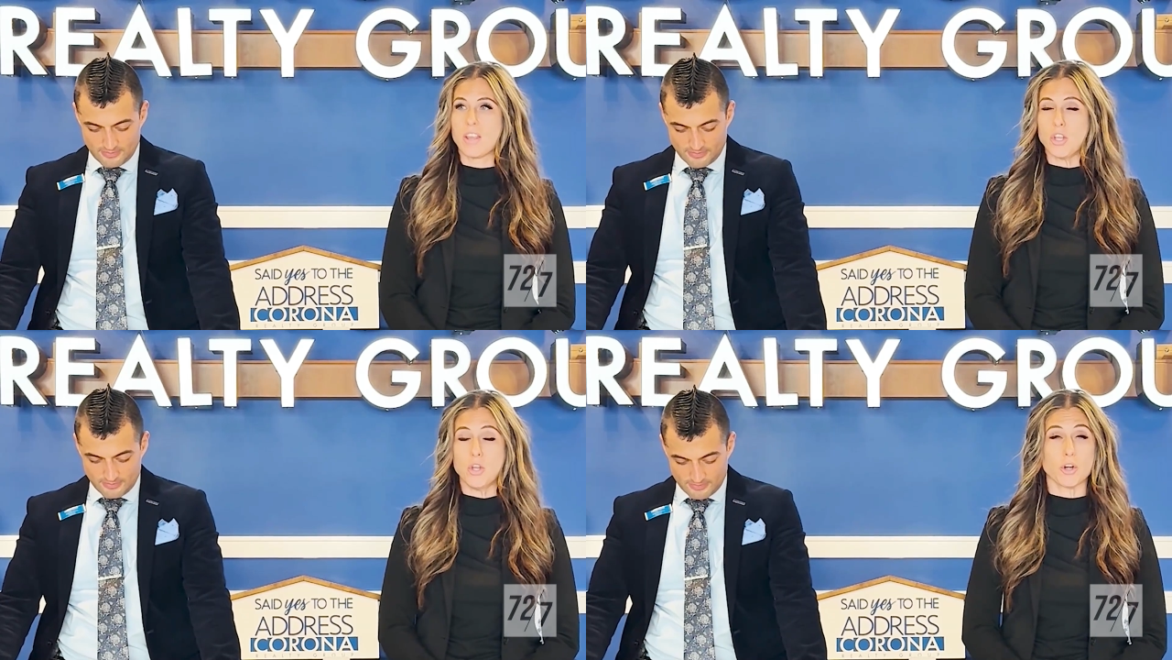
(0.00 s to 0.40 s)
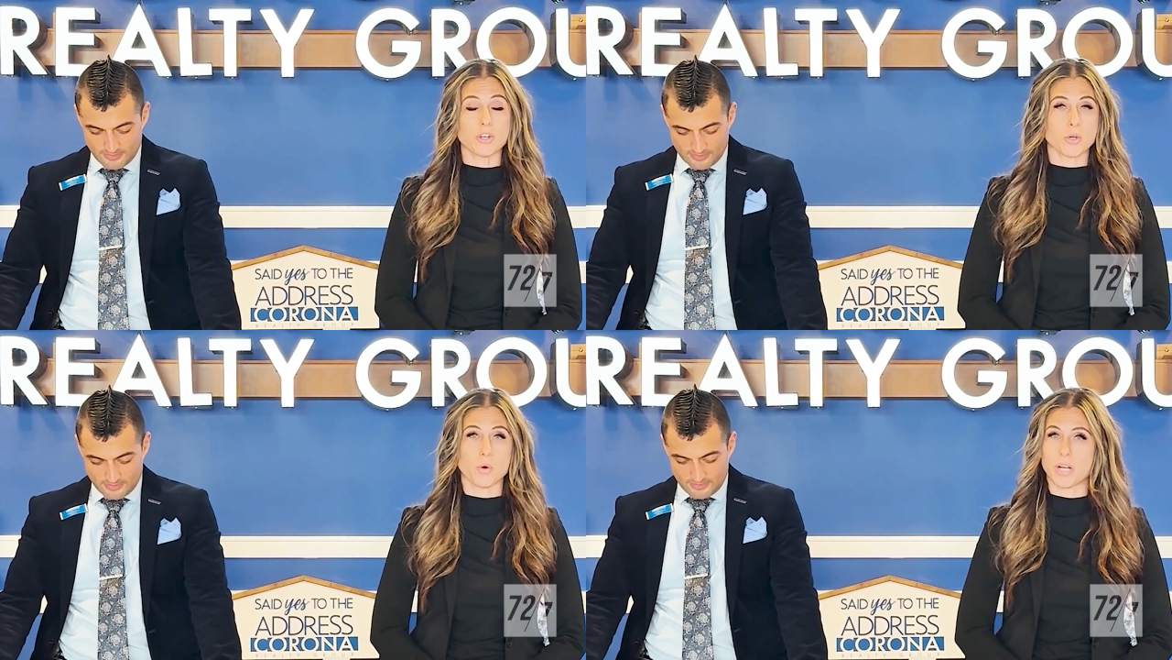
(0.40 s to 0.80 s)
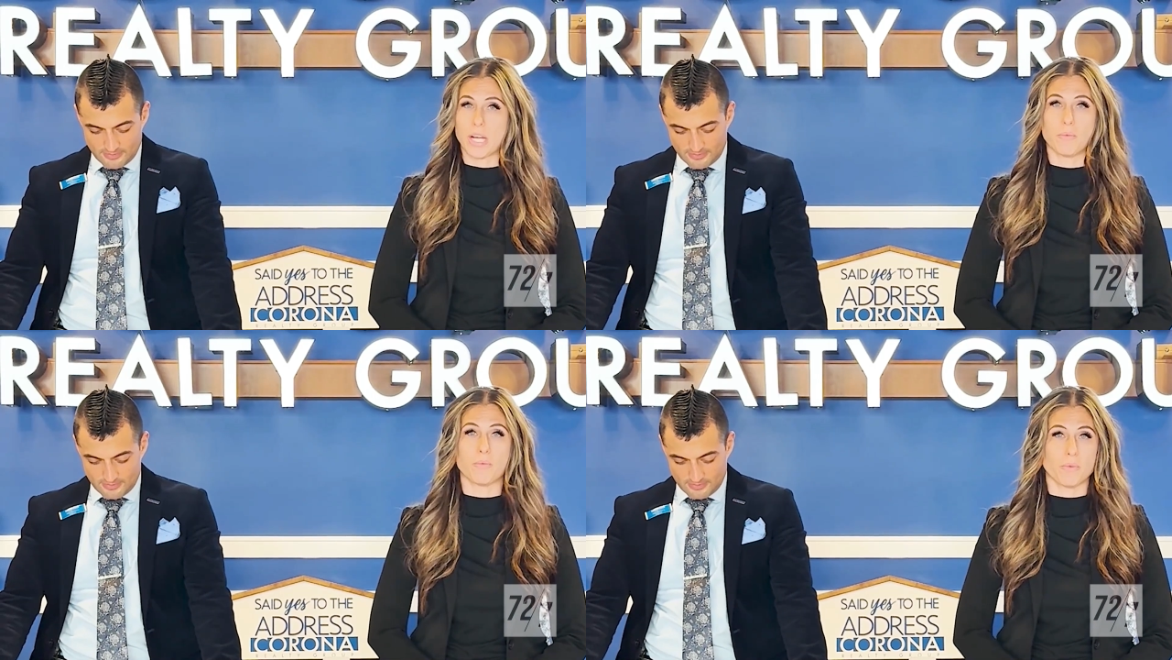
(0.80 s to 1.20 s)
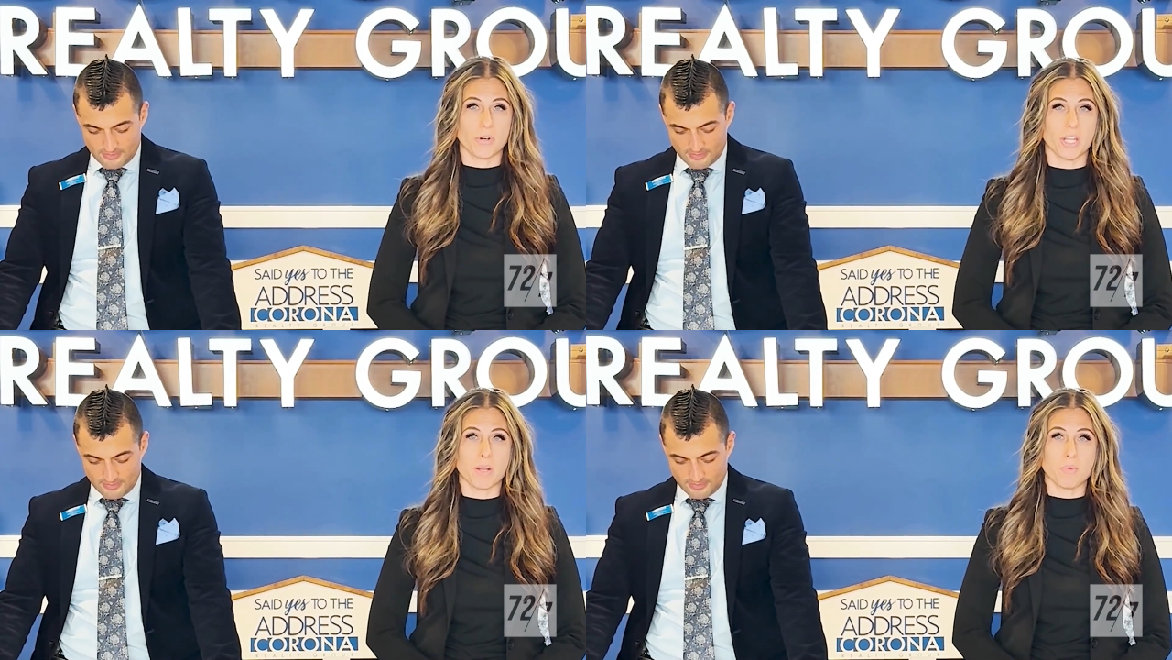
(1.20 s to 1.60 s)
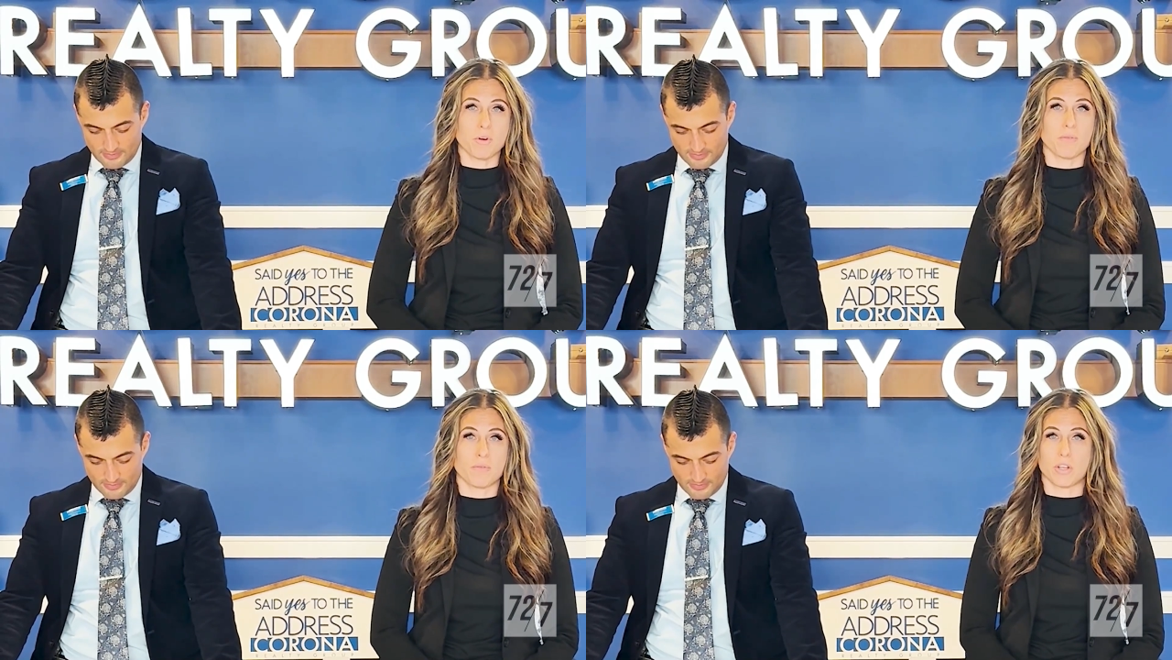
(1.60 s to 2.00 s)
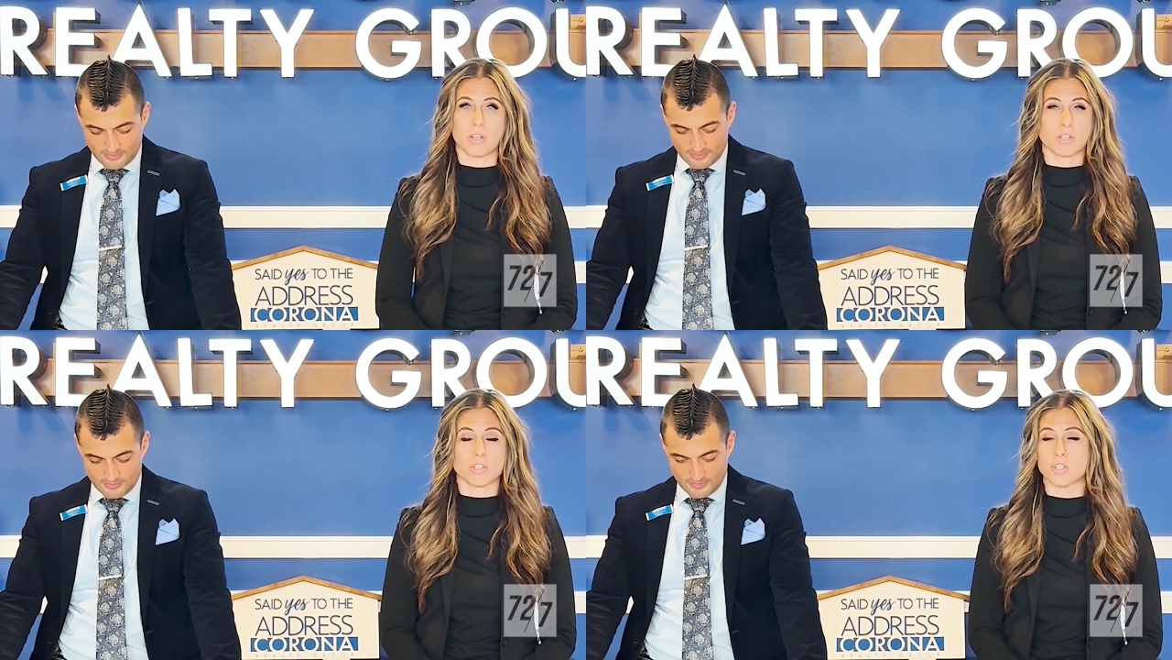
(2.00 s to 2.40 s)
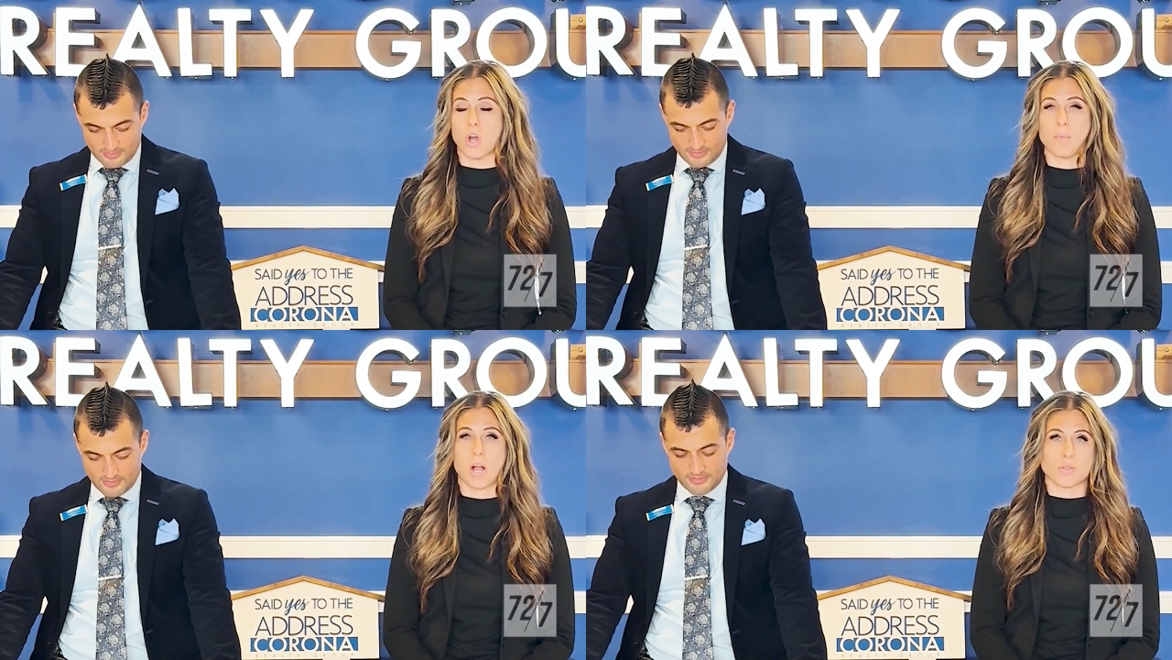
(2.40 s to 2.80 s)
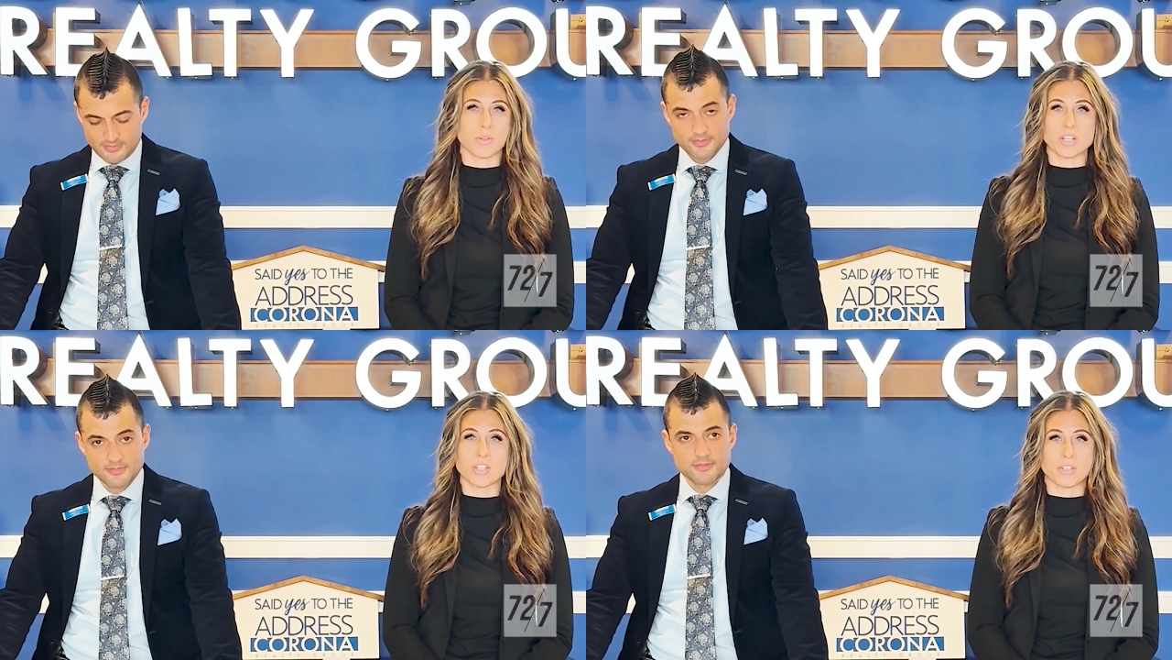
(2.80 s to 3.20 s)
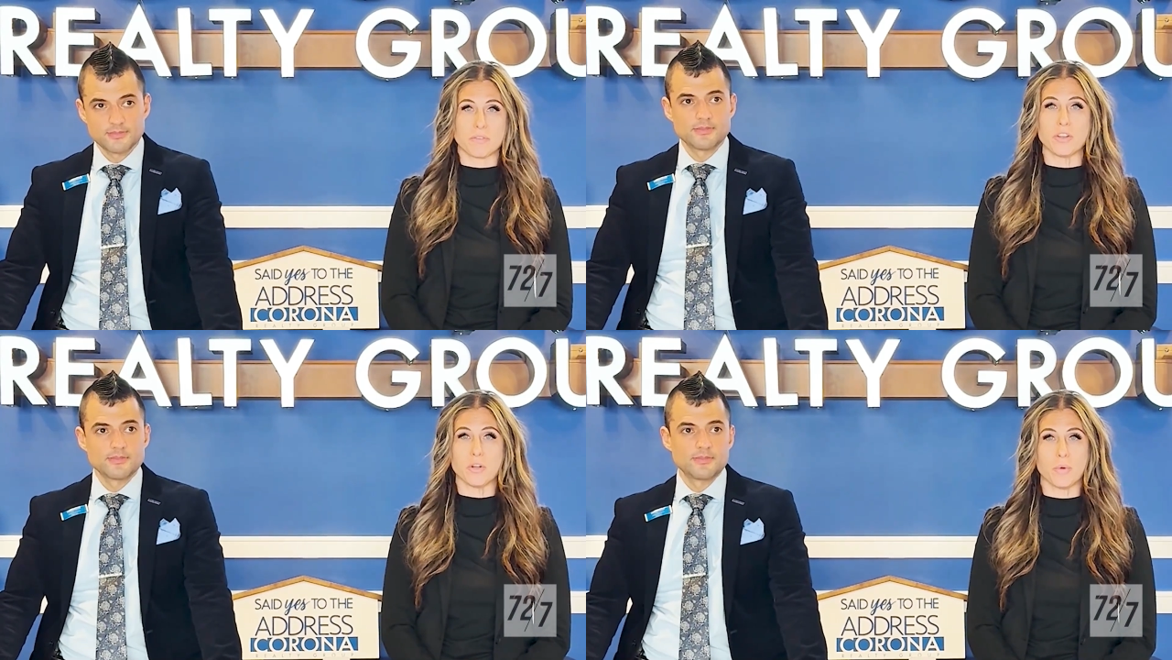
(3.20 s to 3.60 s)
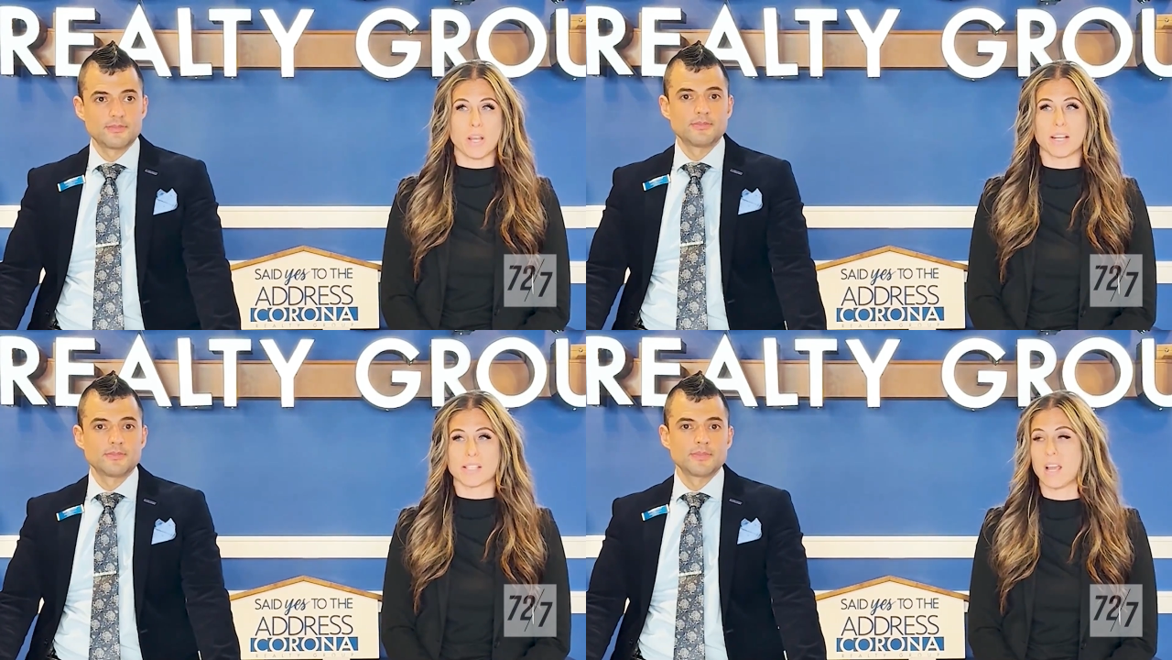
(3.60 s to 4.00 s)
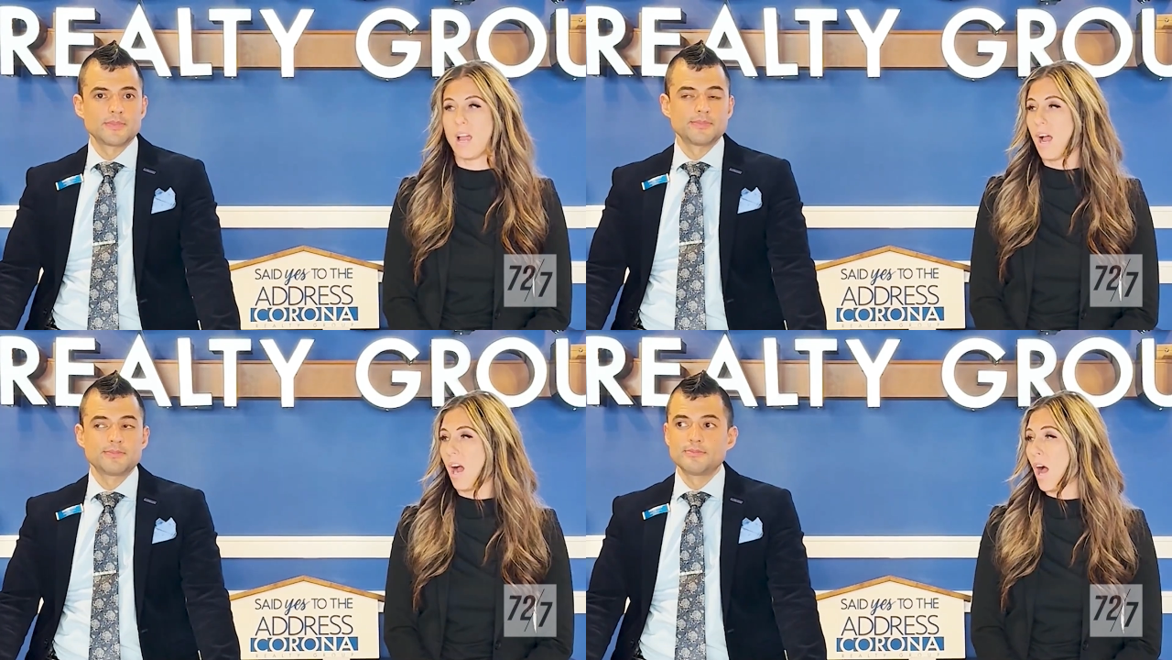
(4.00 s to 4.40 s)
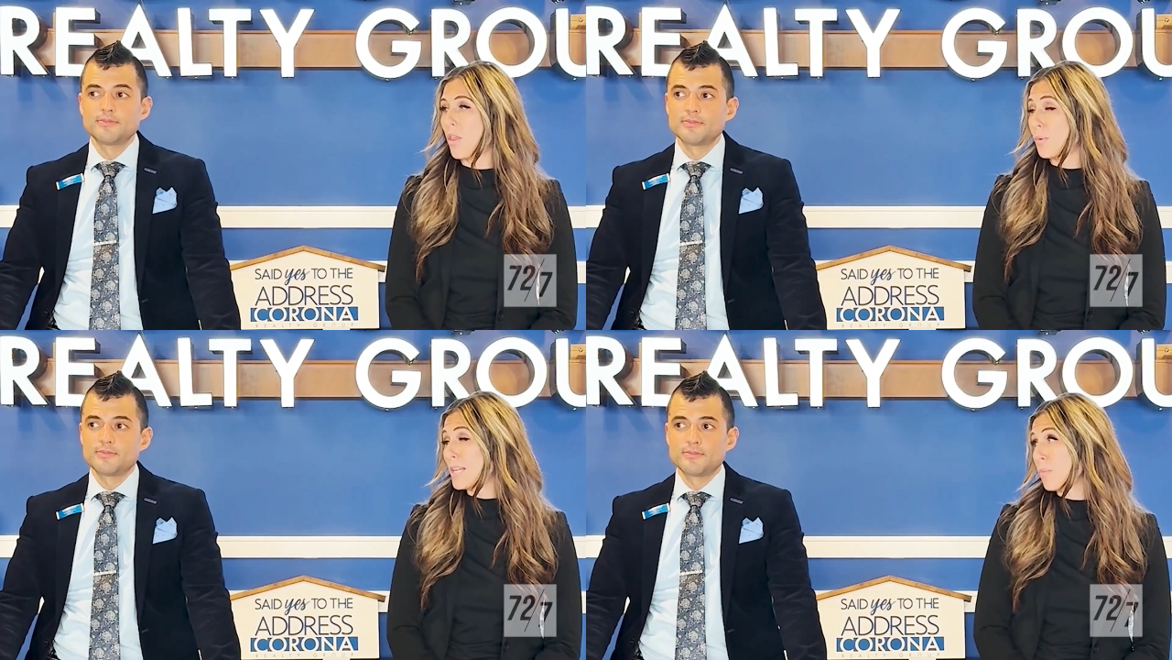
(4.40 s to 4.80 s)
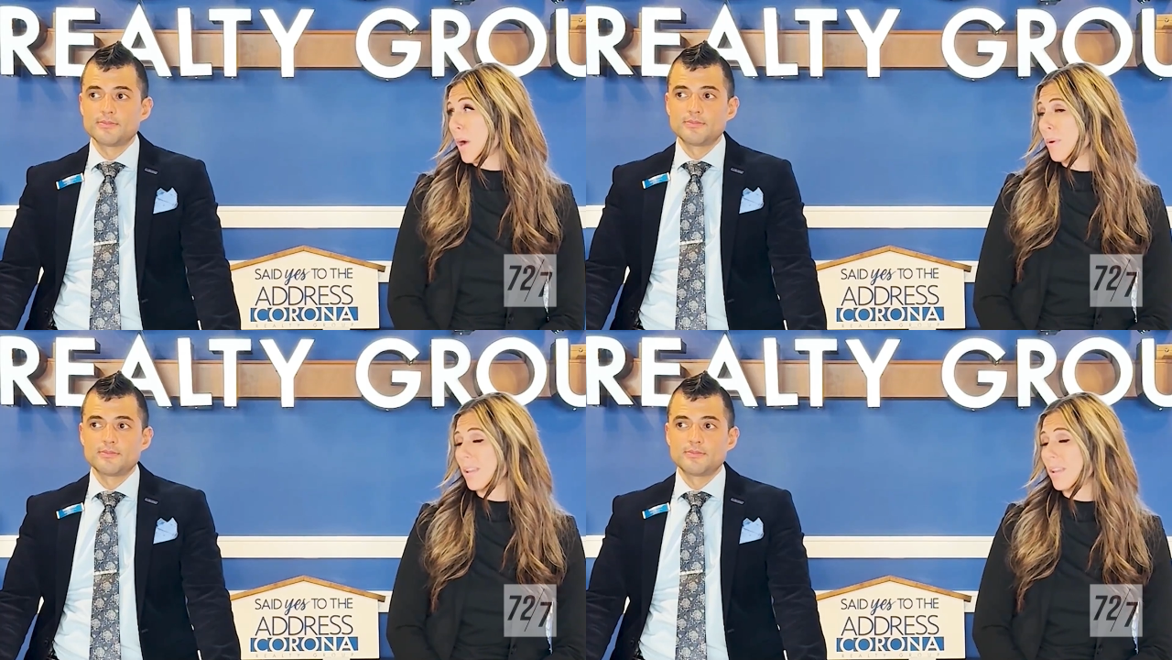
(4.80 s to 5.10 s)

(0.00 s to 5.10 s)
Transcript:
Speaker 1: your score can really move so much within just a few weeks. Uh, the reason why